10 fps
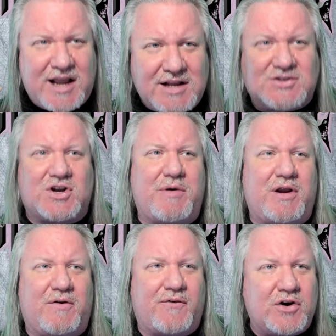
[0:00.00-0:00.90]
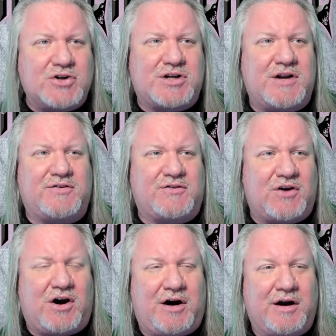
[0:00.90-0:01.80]
instrumental version of the
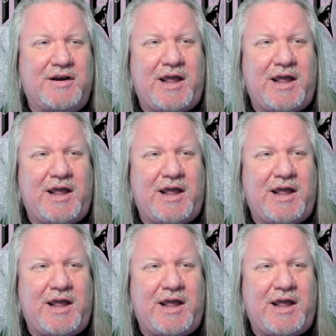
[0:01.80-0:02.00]
song.